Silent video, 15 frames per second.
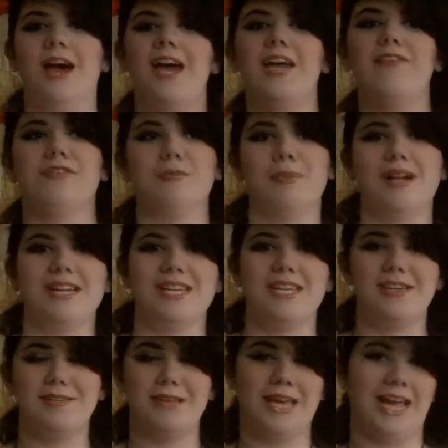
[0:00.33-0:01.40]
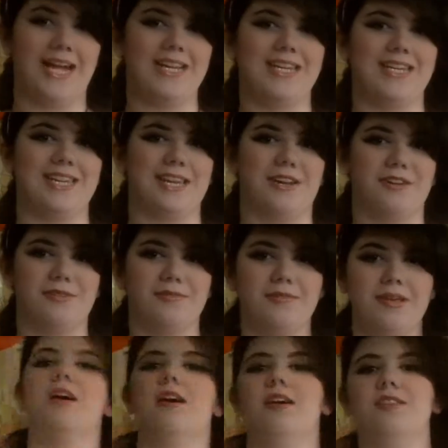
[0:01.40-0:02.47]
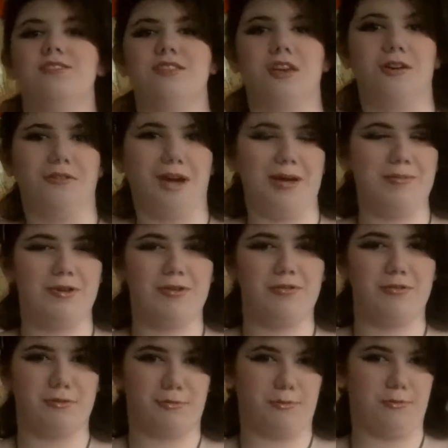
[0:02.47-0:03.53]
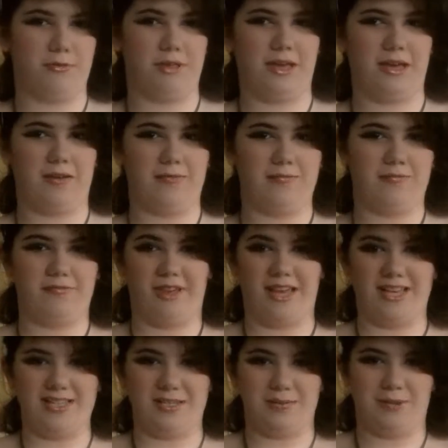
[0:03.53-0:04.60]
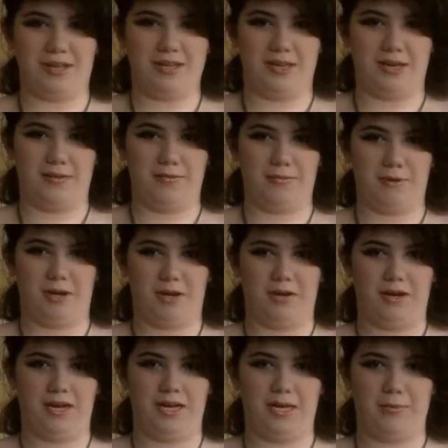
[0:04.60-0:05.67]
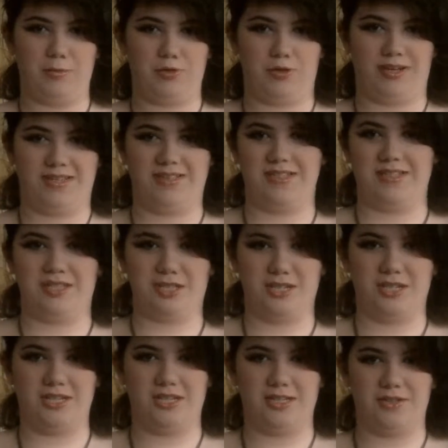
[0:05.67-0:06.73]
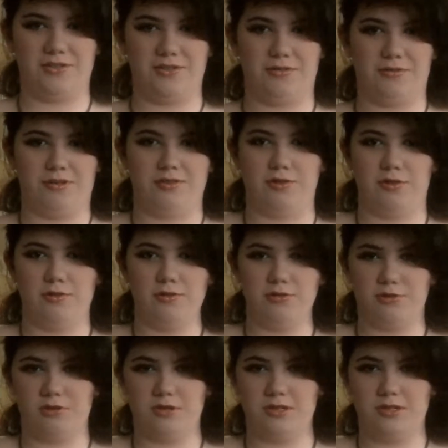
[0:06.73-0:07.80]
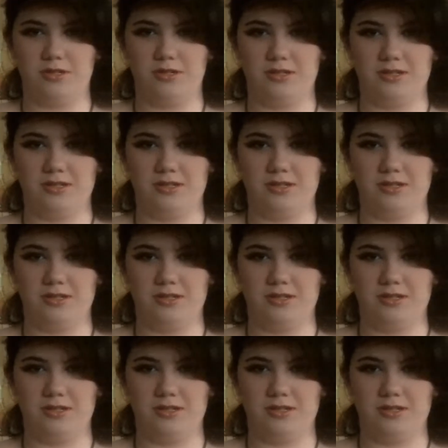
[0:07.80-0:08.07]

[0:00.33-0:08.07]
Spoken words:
Hi everybody, Anna here. So I'm going through that phase in my life where I am transitioning into adulthood.